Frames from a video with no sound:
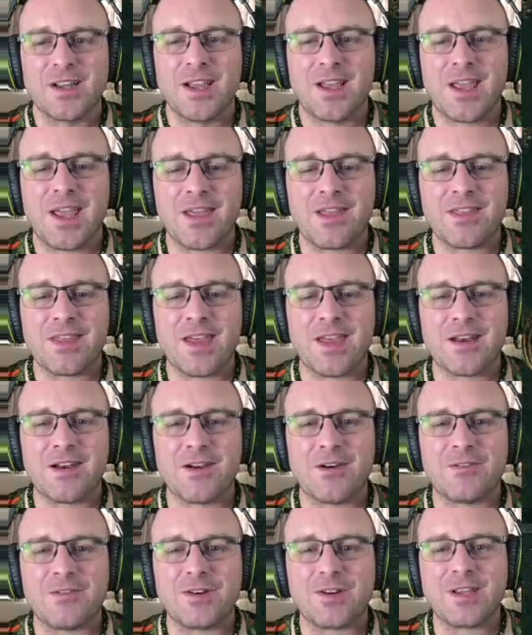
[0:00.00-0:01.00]
And then
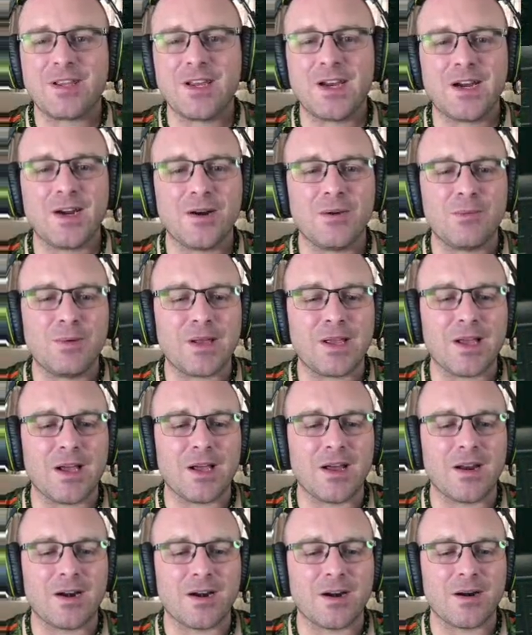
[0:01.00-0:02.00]
over here we
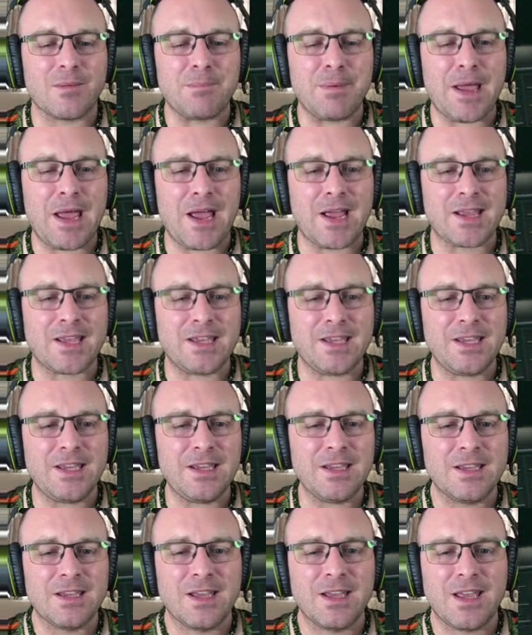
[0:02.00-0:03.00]
got our Packy.
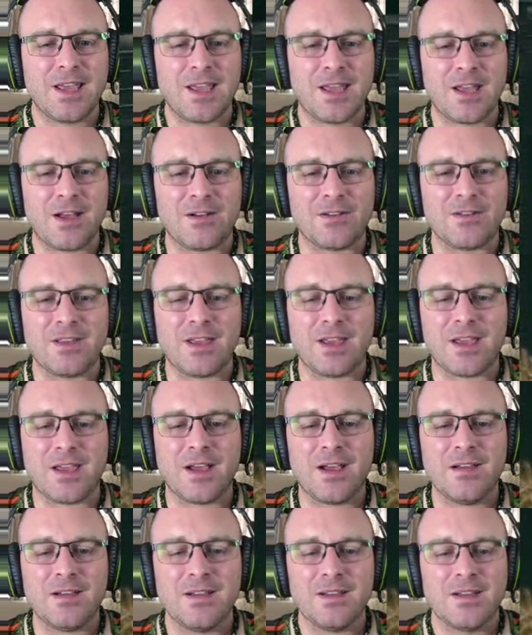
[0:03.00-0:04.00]
Hell
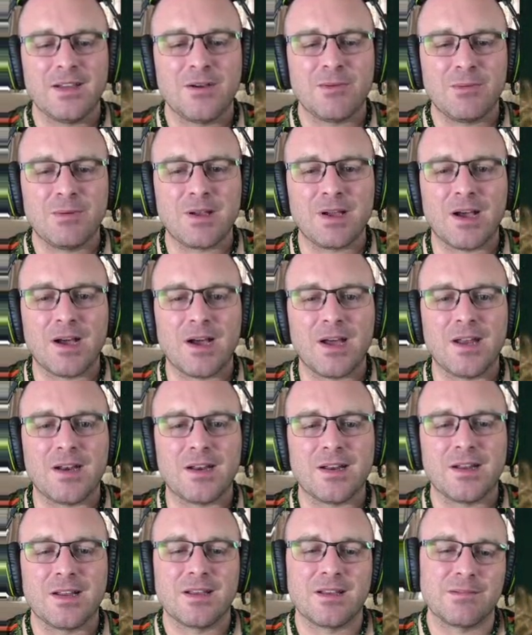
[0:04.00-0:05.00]
yeah. We got
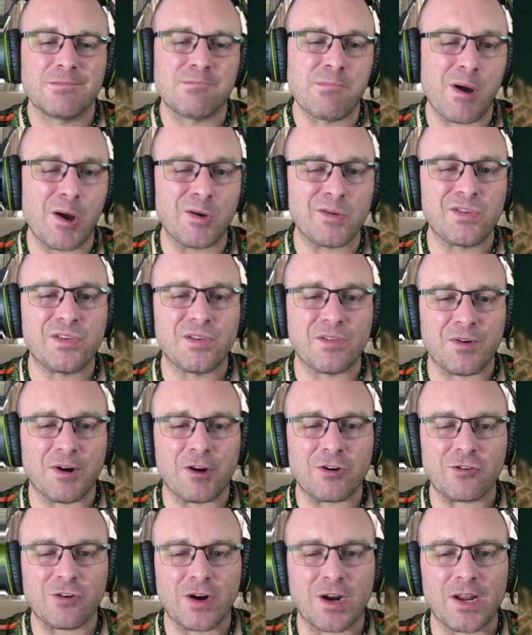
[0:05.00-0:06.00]
most of our
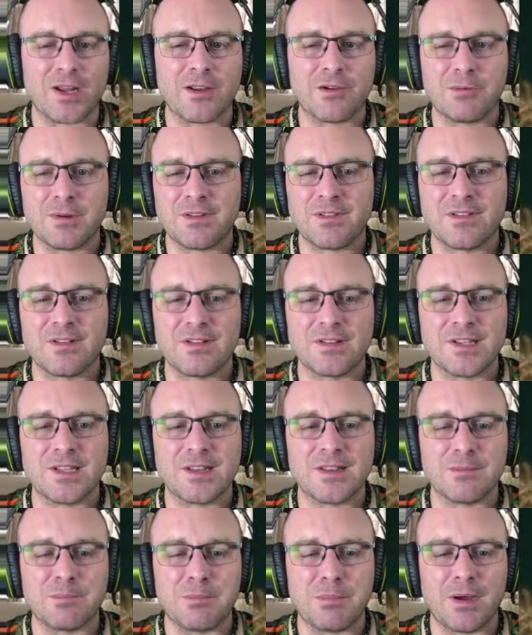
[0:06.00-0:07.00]
trike. We still
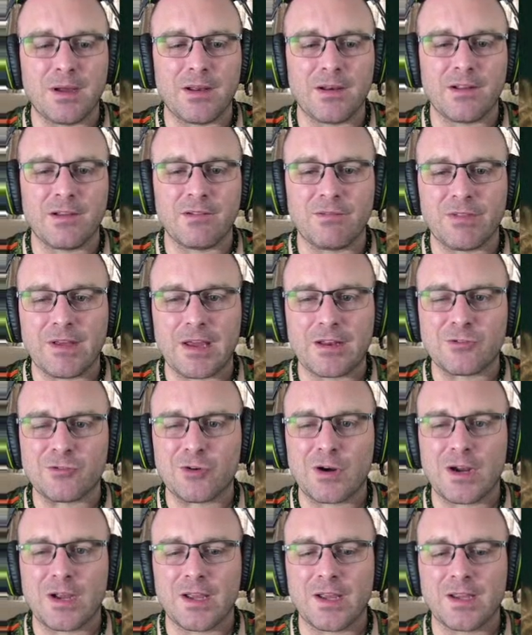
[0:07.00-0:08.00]
need the butt of that
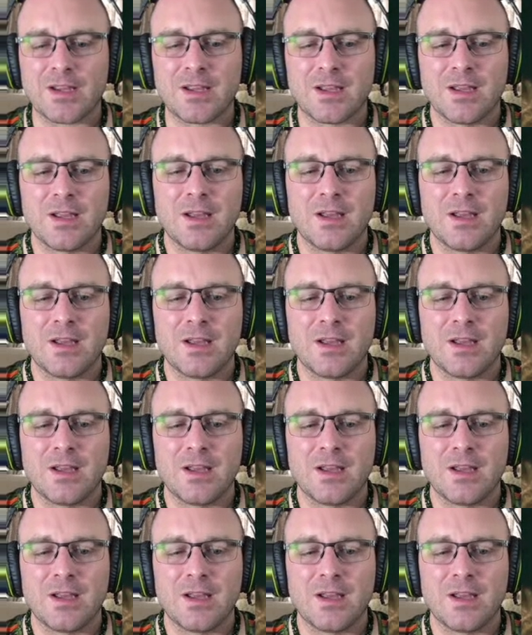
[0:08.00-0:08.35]
trike.